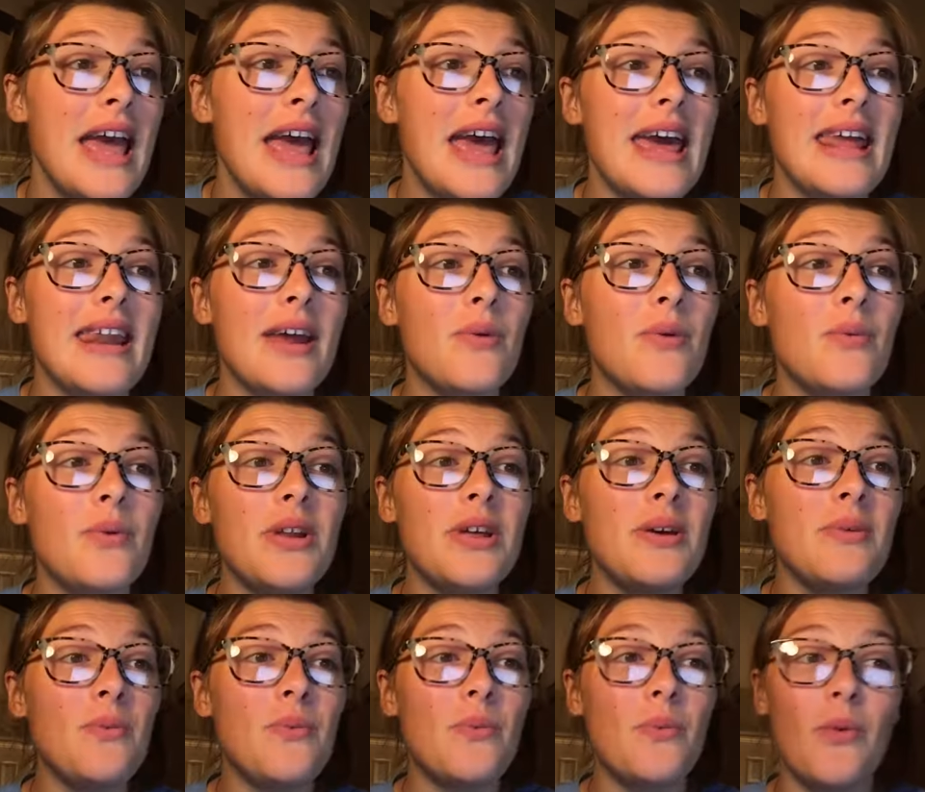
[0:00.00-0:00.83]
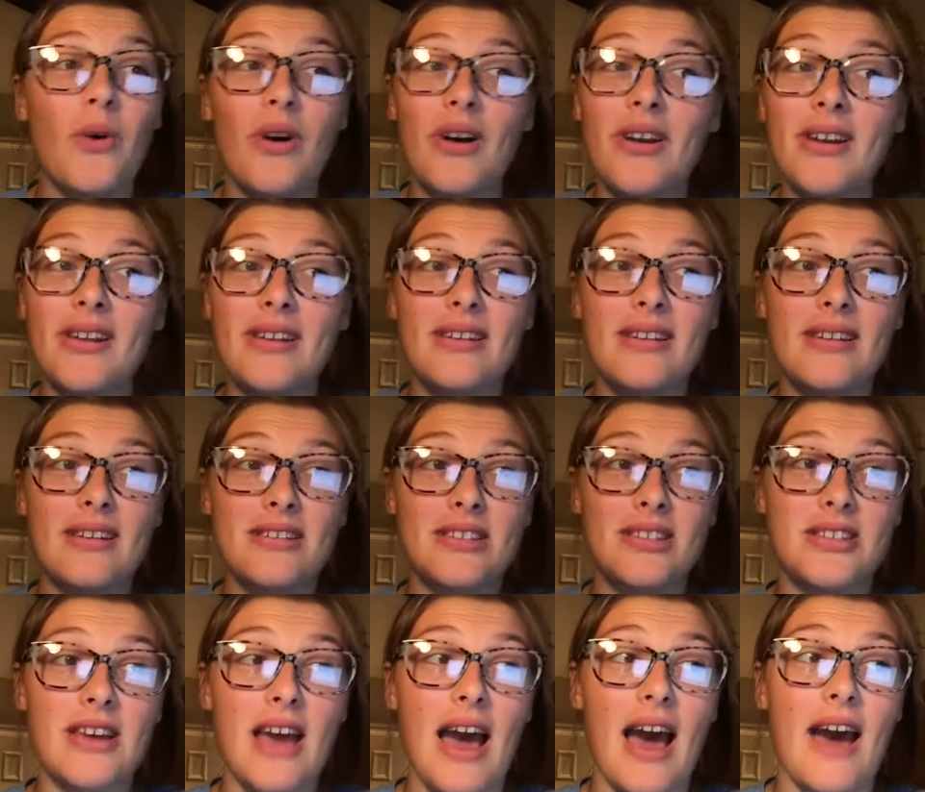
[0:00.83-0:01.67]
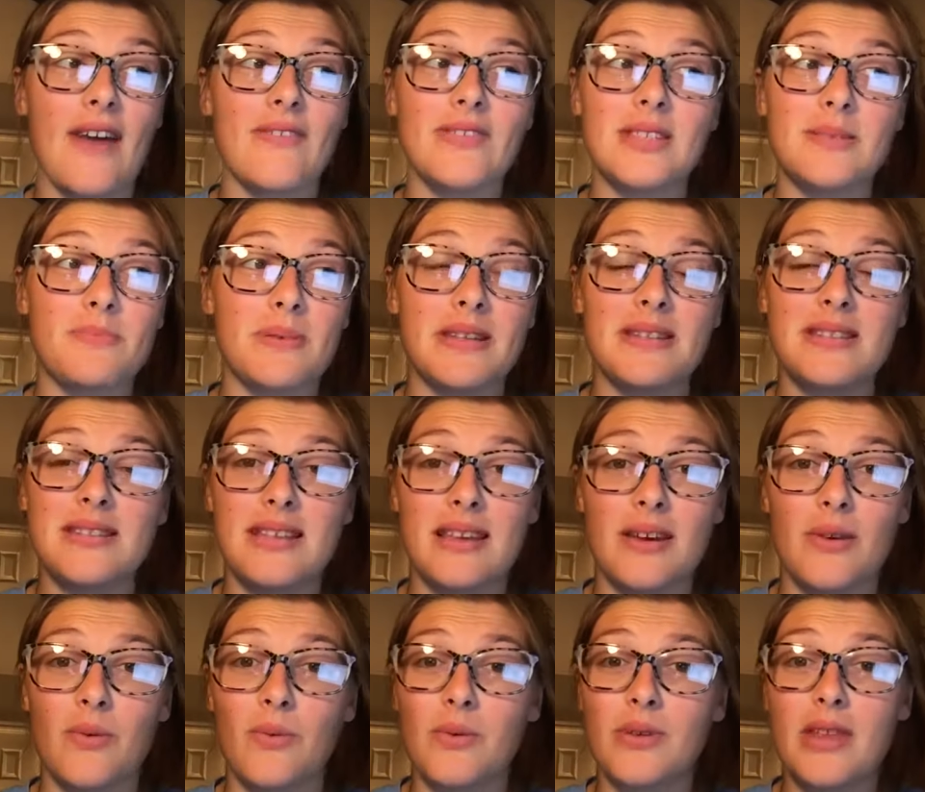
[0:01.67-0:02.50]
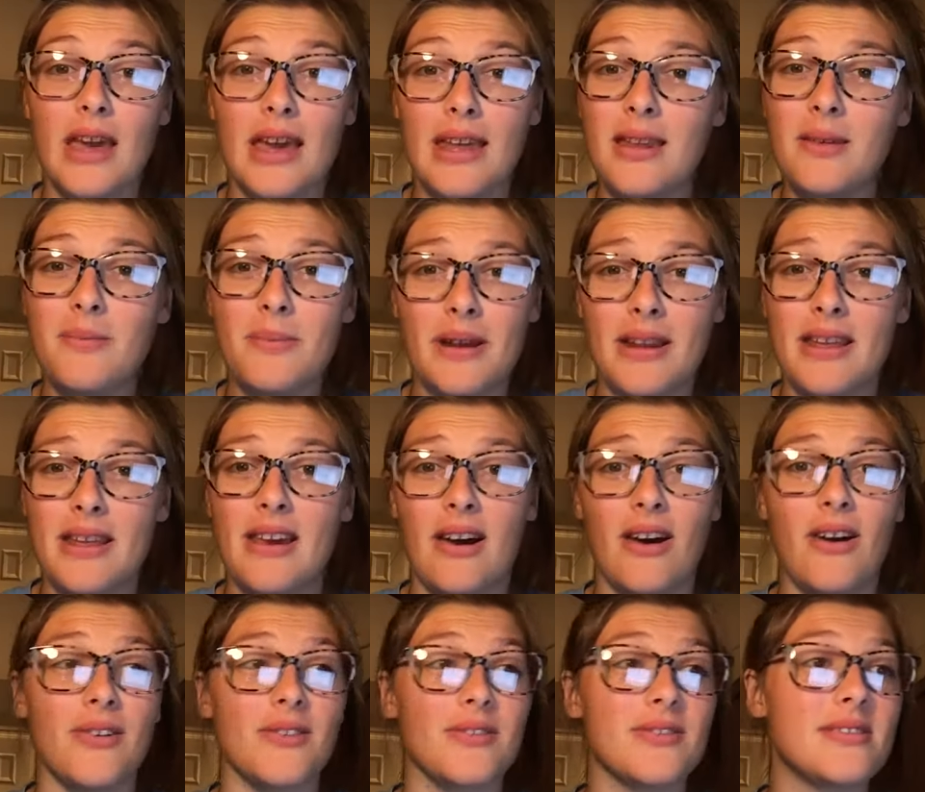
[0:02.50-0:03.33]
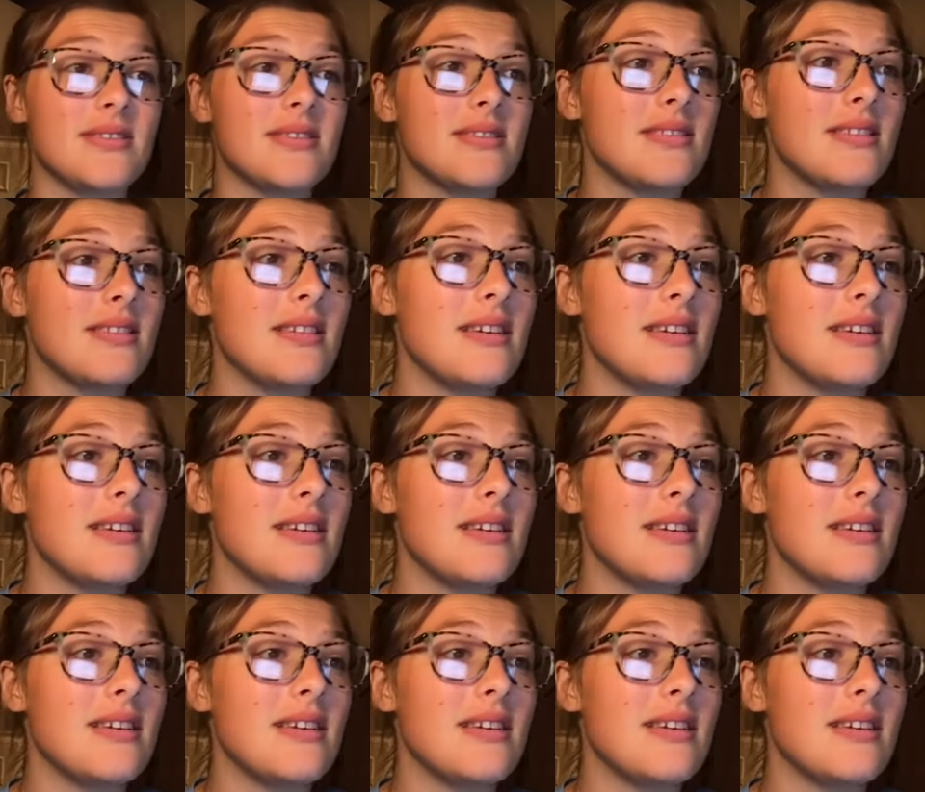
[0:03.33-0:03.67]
and I wouldn't want to have spent it with anybody else.